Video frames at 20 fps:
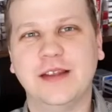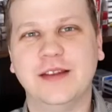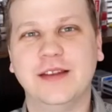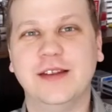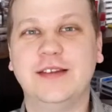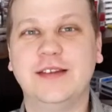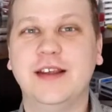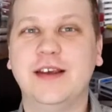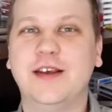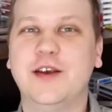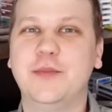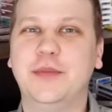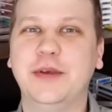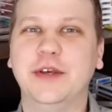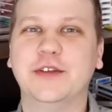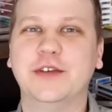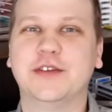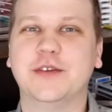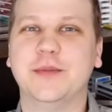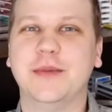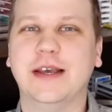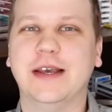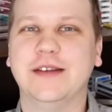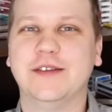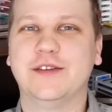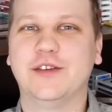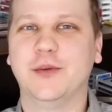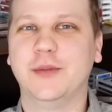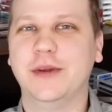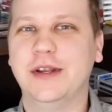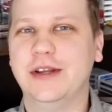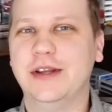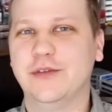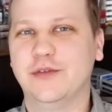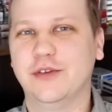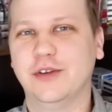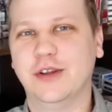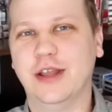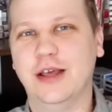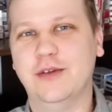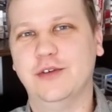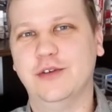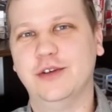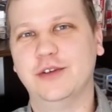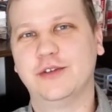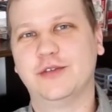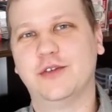This deck appeals to me on so many different levels,